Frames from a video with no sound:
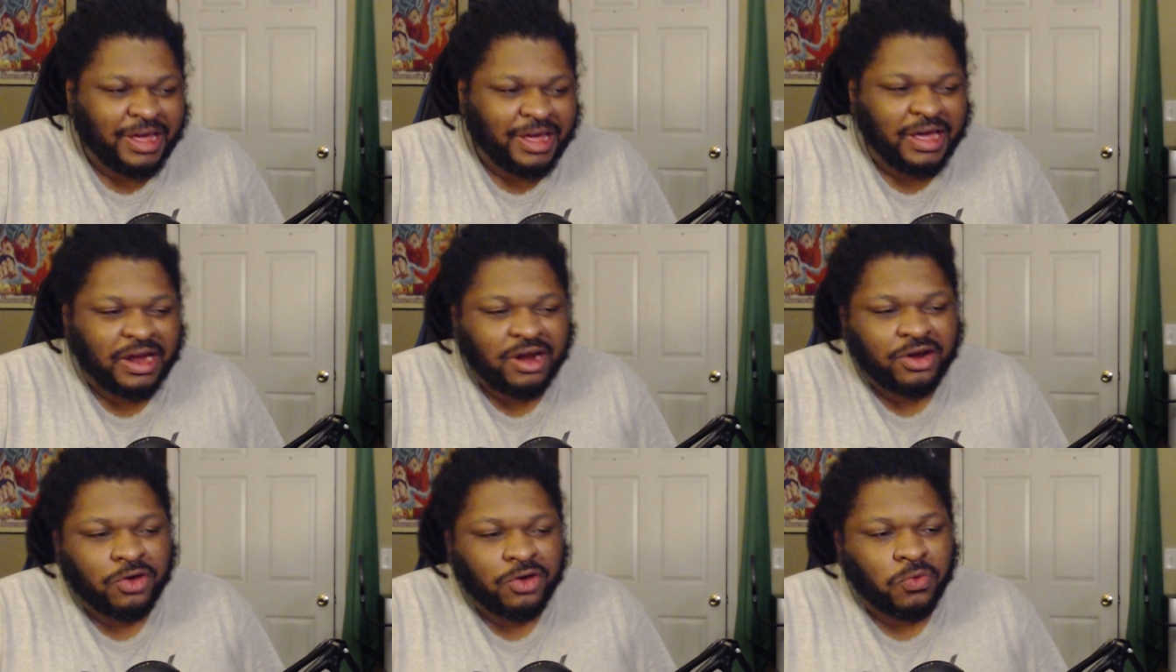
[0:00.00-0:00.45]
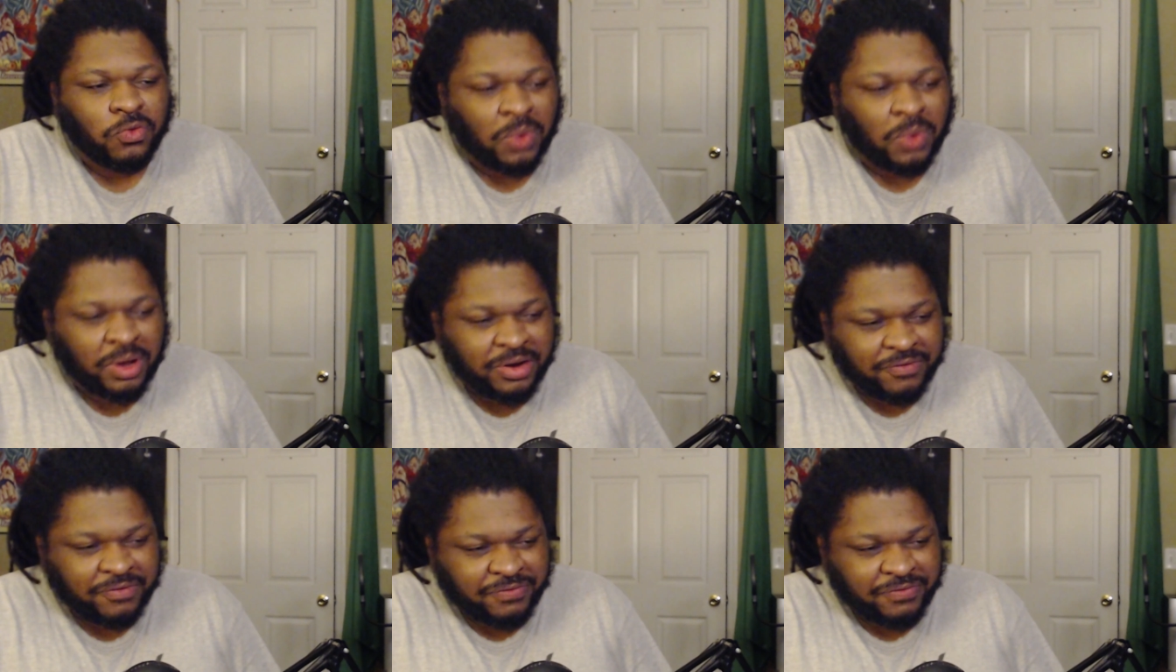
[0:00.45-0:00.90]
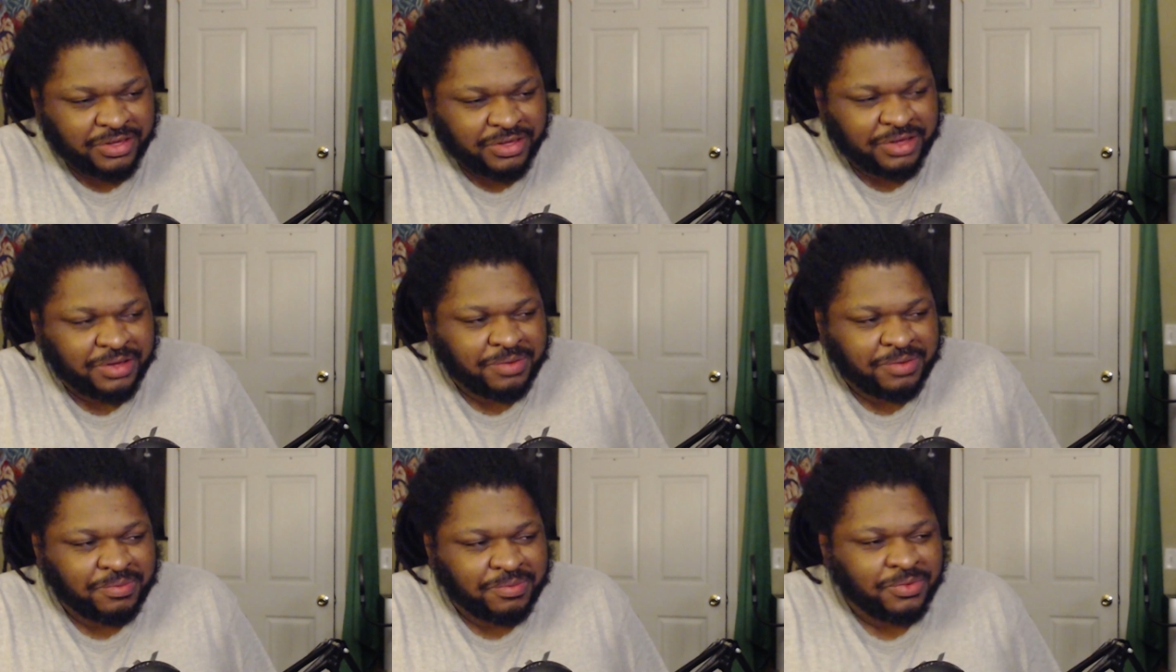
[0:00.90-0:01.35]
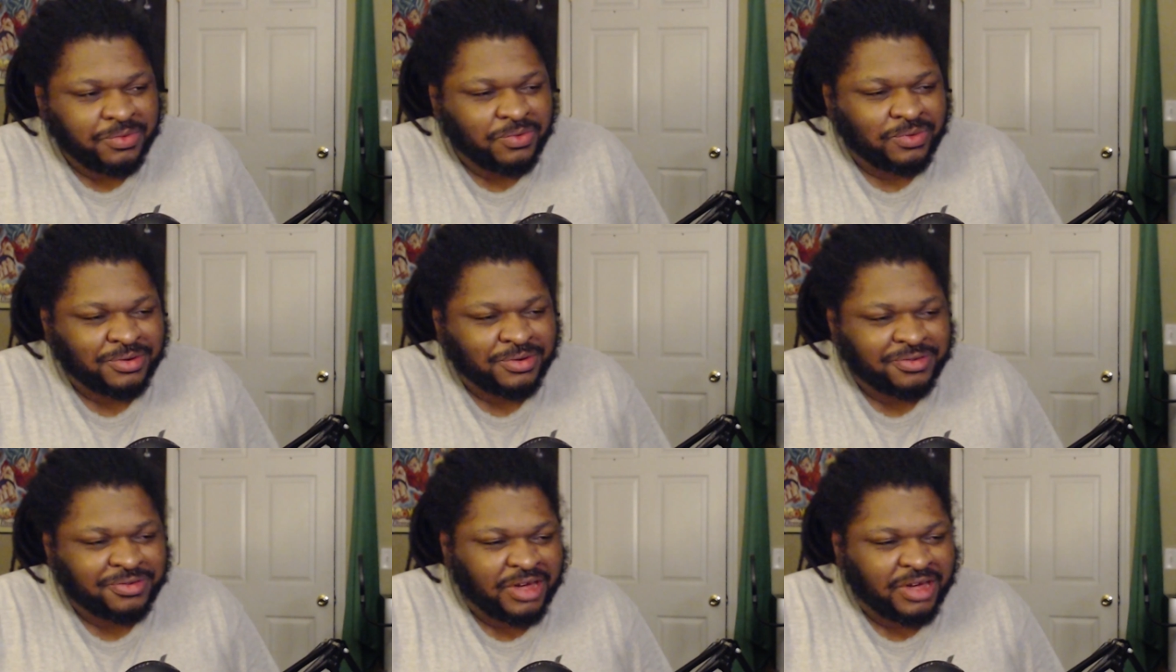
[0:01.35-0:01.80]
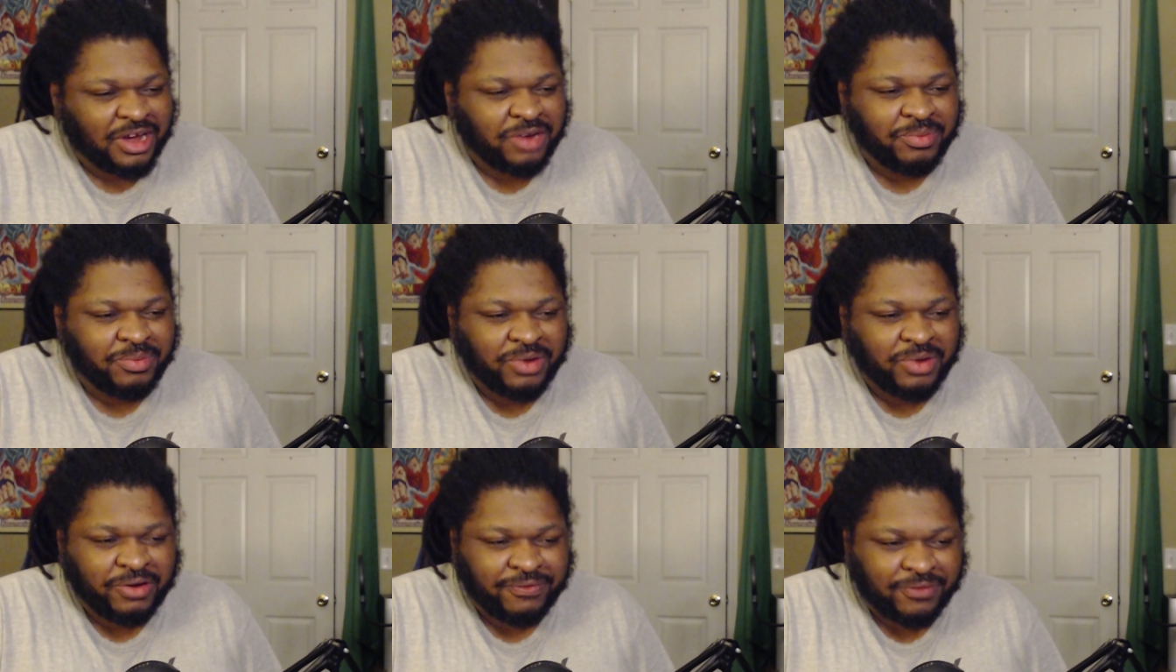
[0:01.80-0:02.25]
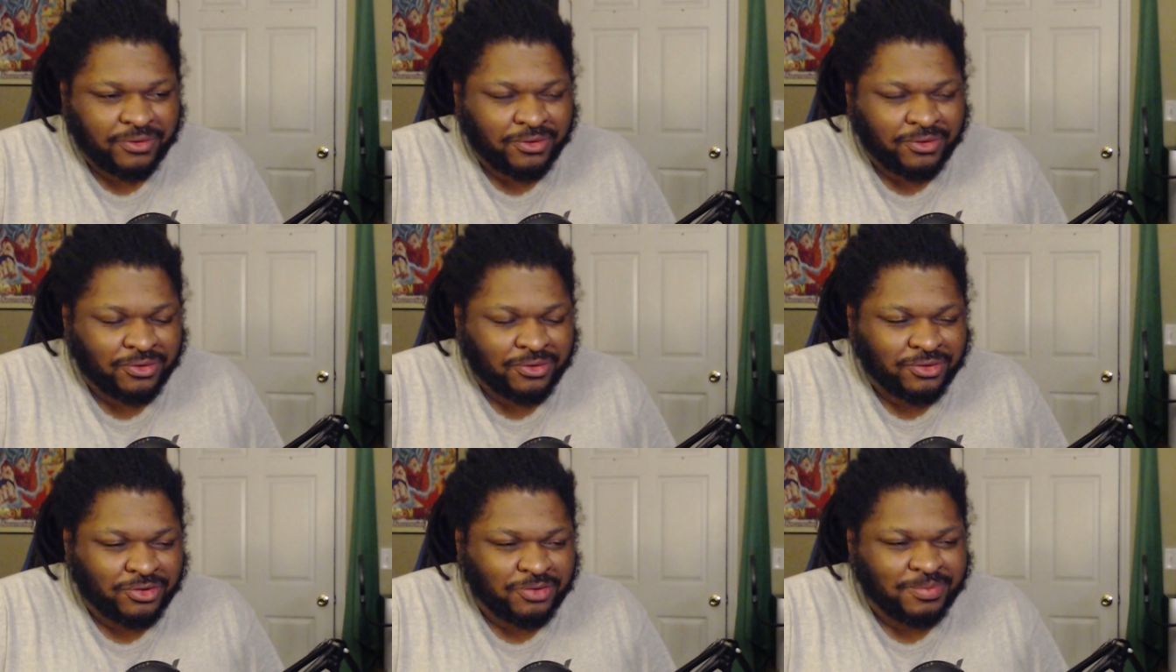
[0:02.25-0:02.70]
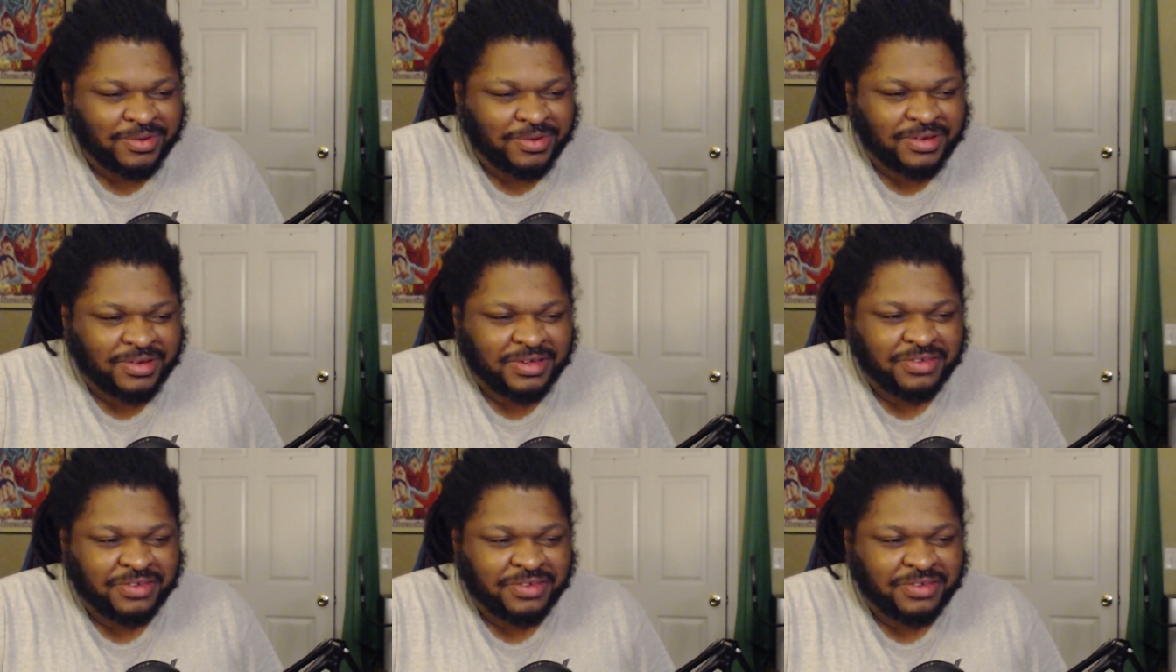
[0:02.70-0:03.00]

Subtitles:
I know one of them was kind of metaphorical because